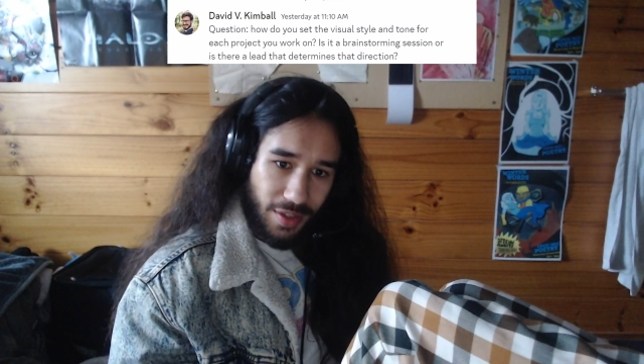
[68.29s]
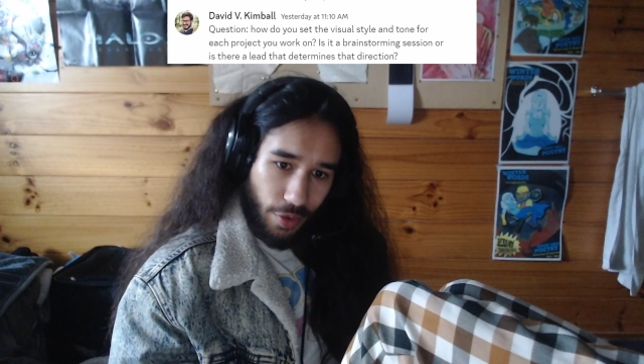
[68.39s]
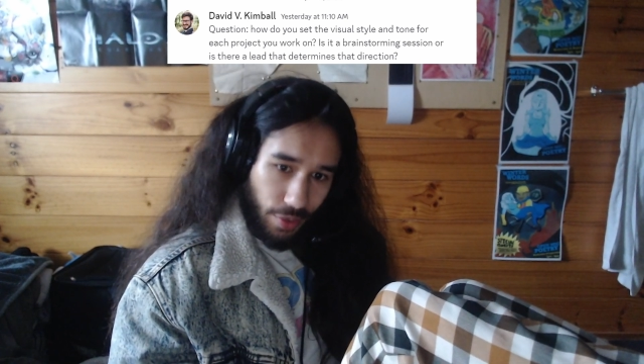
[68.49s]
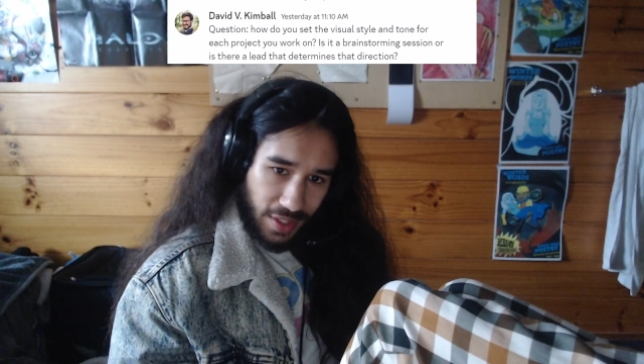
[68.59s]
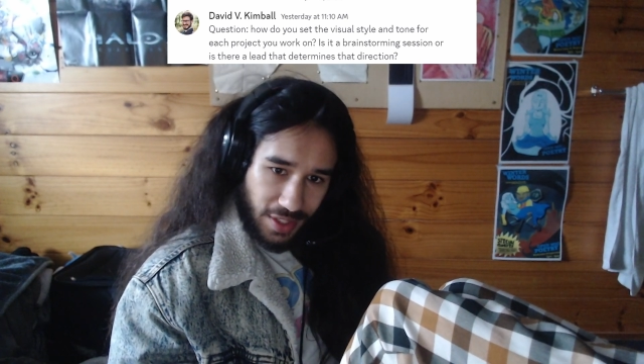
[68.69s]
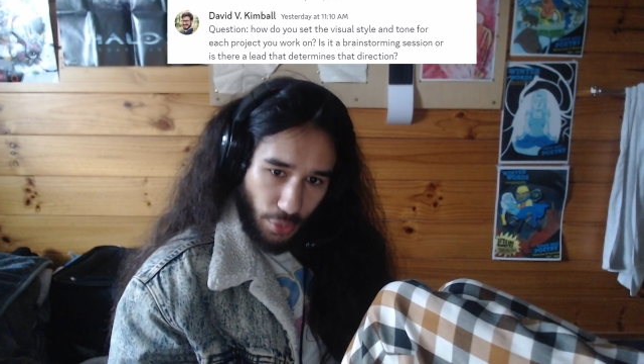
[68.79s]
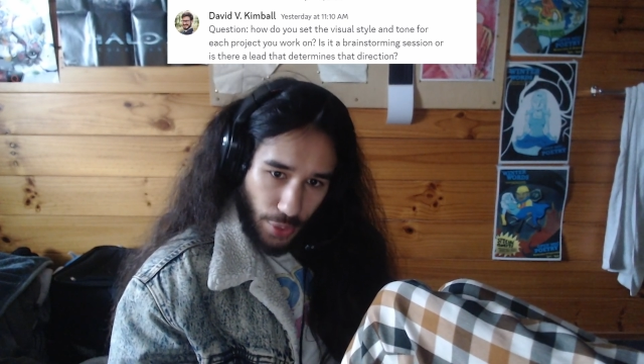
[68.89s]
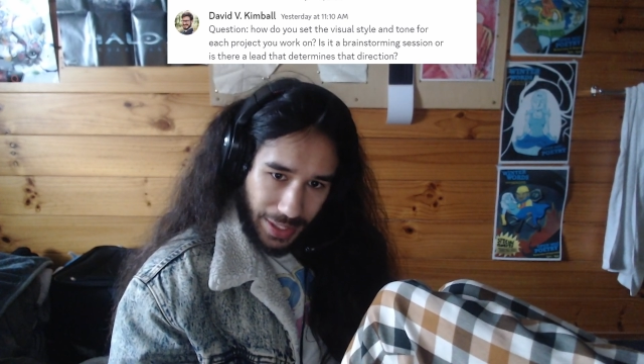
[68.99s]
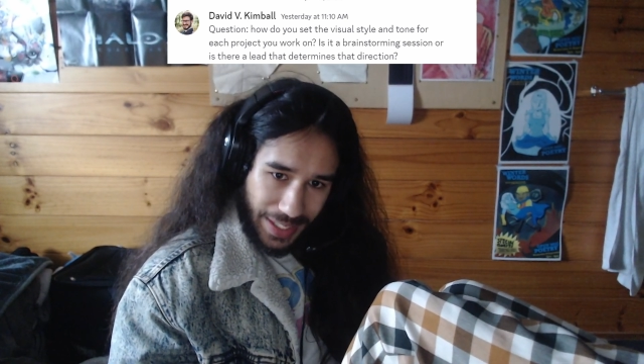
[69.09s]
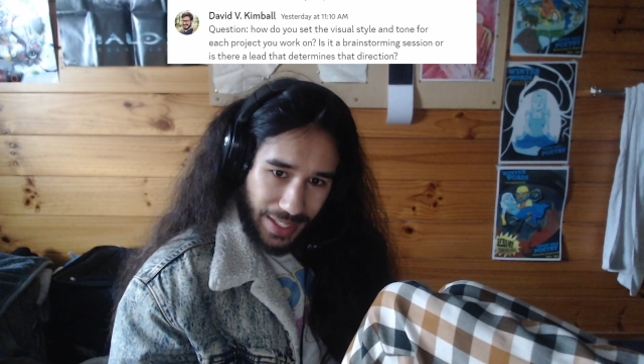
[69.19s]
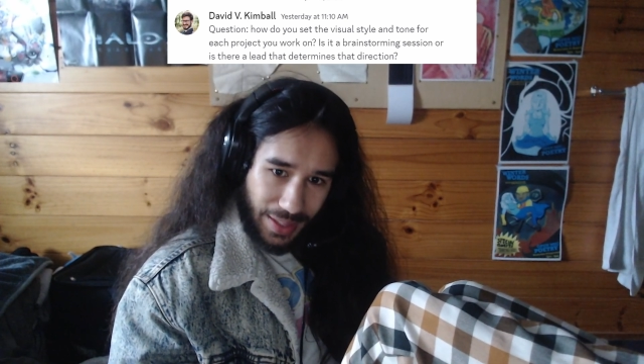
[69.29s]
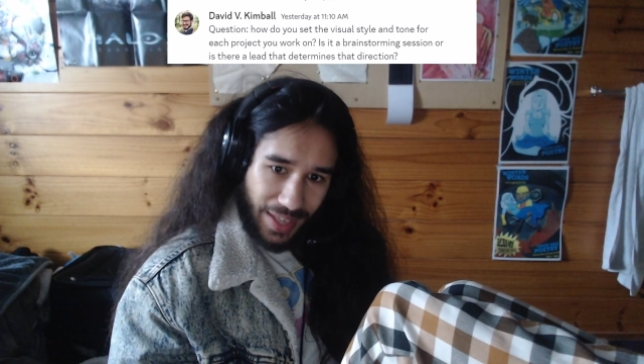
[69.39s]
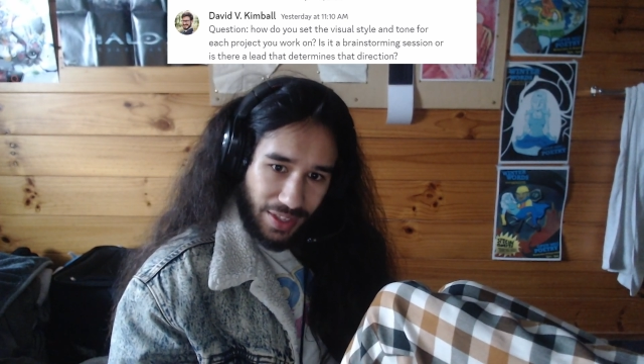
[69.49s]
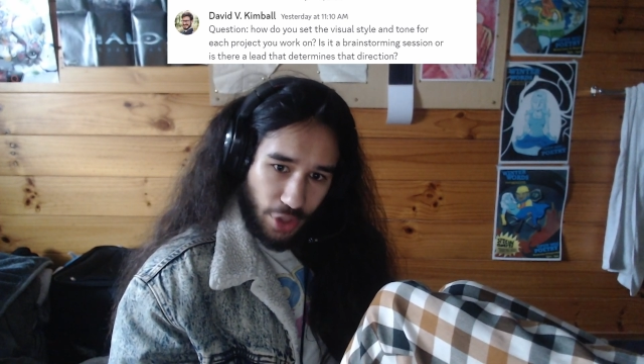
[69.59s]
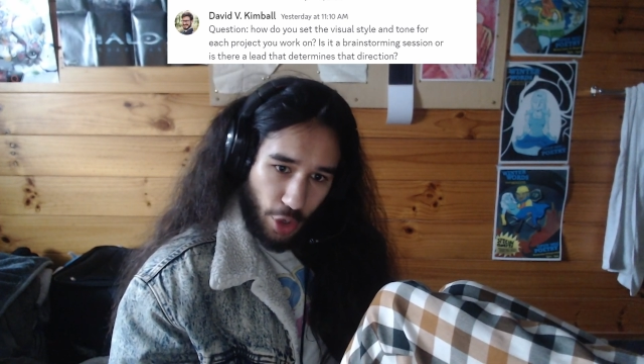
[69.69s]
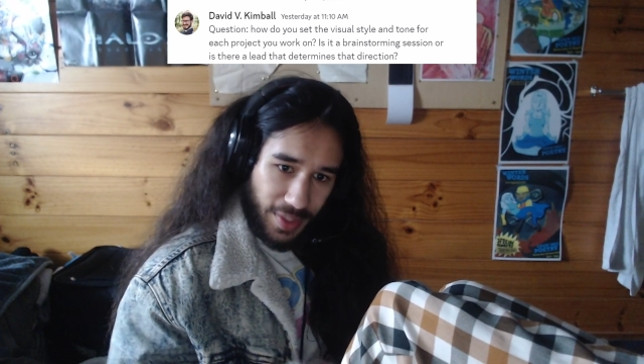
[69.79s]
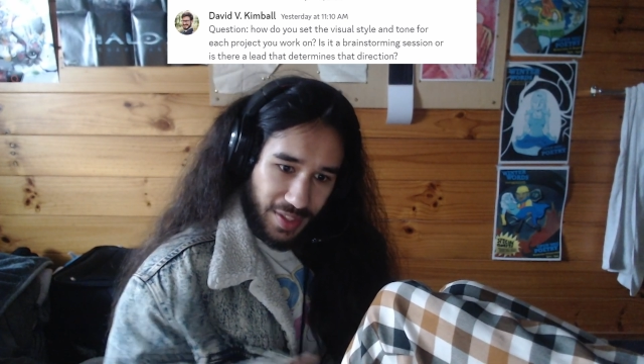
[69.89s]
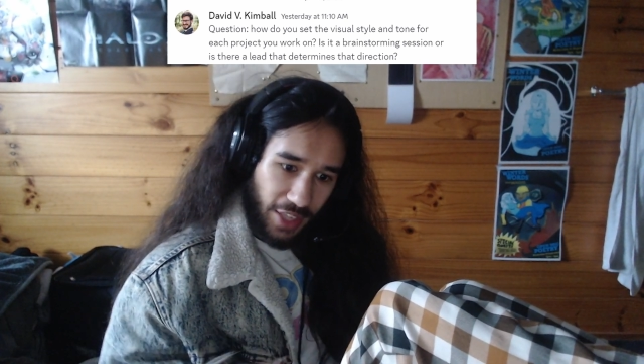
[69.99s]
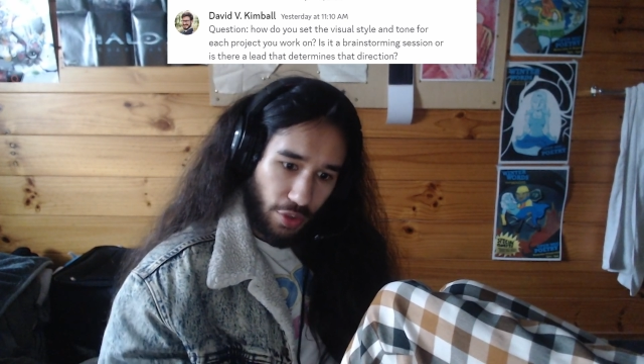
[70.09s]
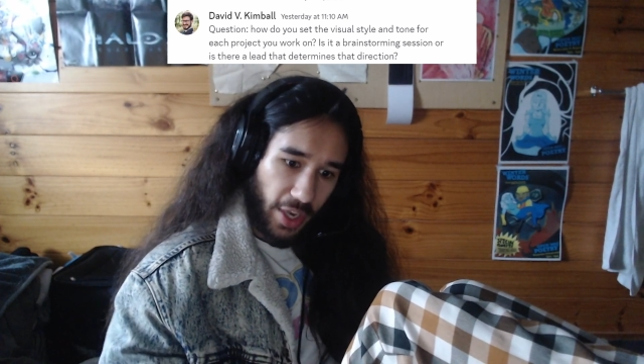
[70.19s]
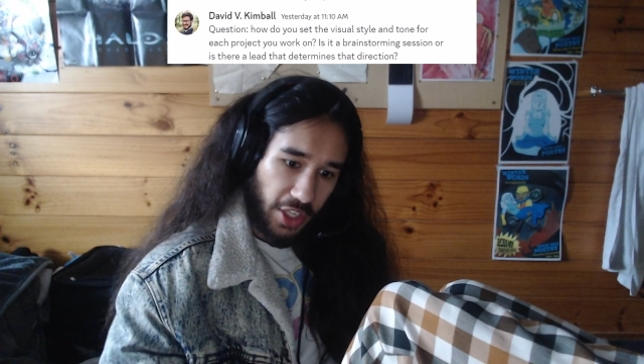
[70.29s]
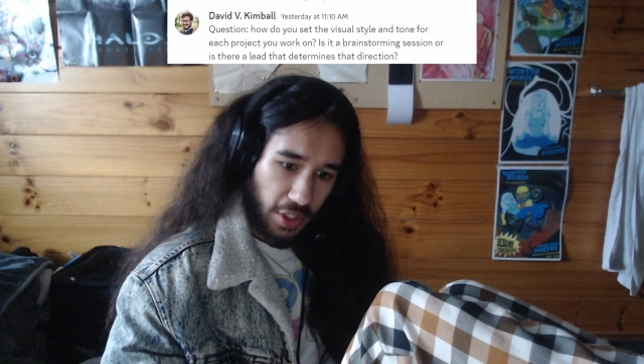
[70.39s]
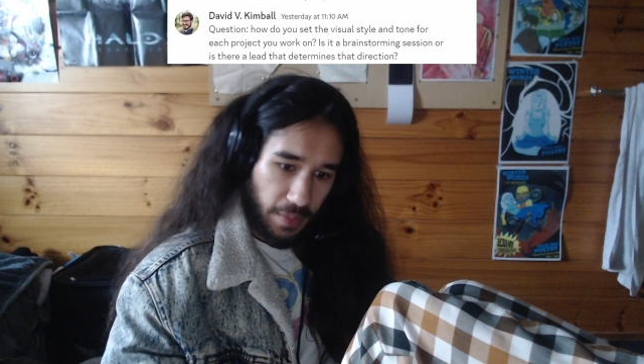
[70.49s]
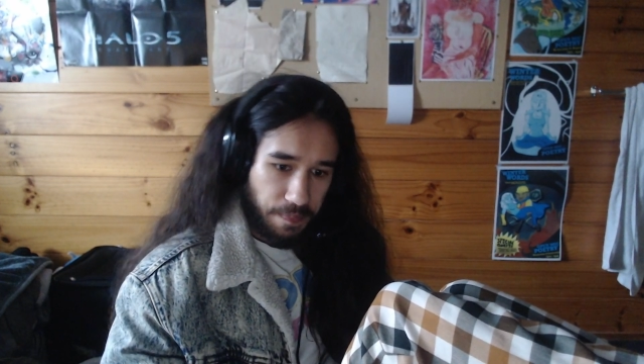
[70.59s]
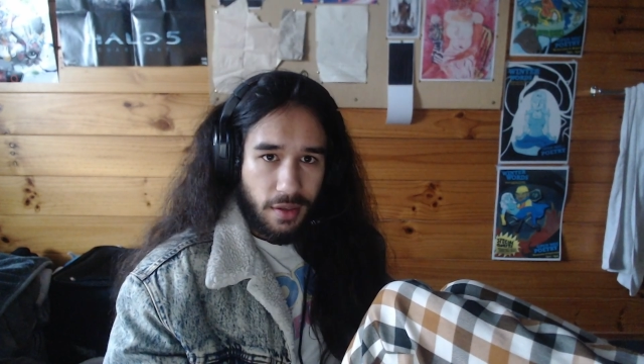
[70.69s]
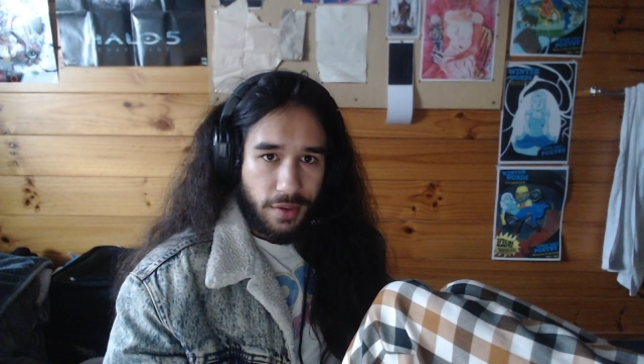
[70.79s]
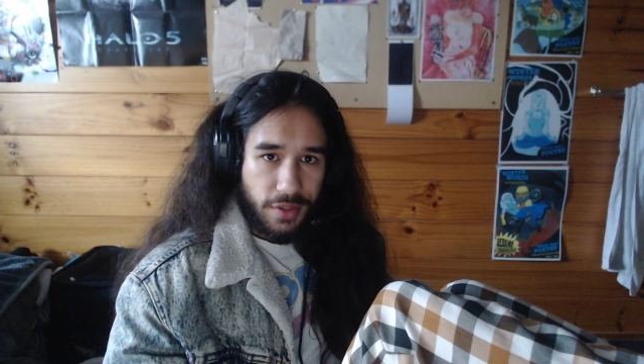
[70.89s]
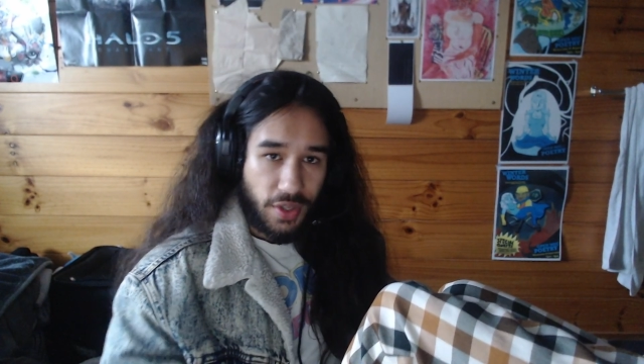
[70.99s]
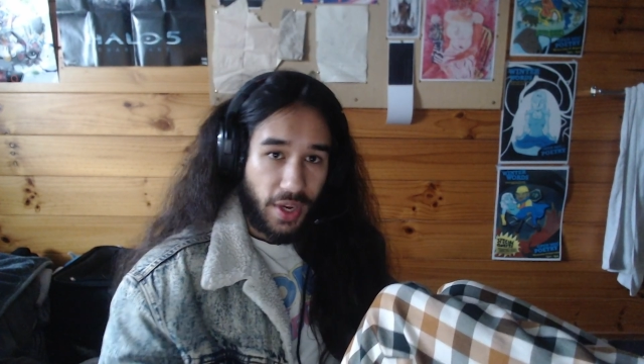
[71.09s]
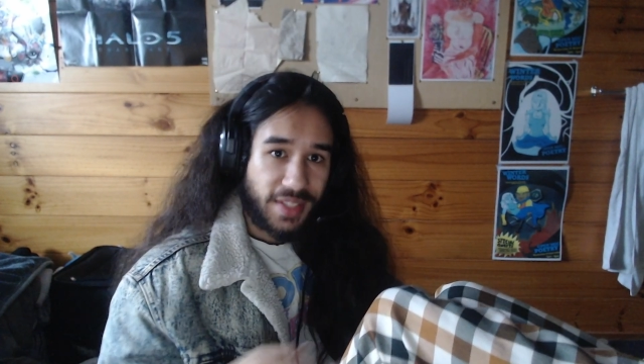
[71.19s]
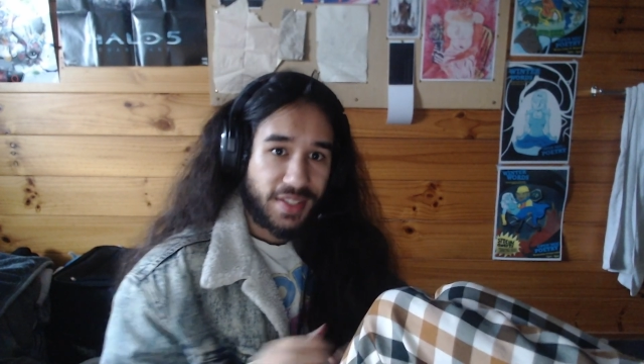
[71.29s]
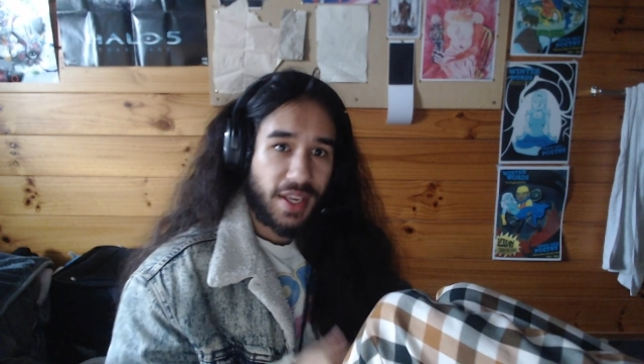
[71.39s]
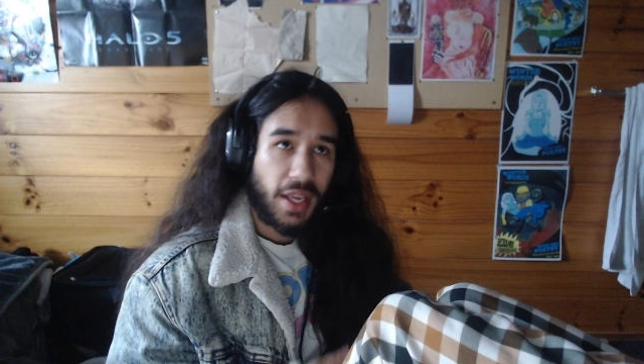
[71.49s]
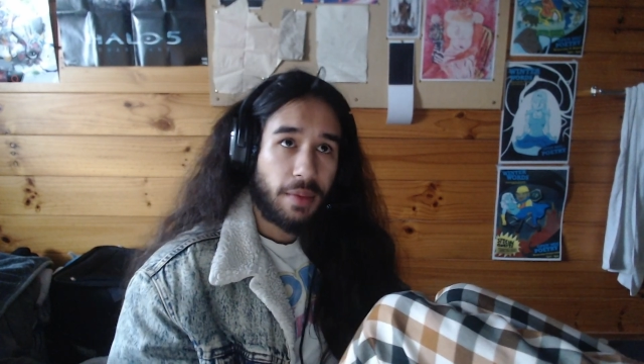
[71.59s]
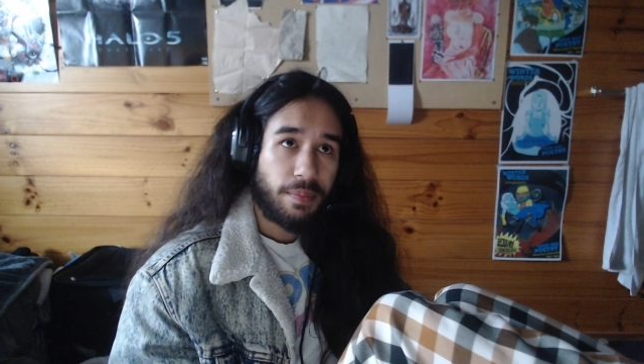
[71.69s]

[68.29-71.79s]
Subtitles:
or is there a lead that determines that direction? So I'd say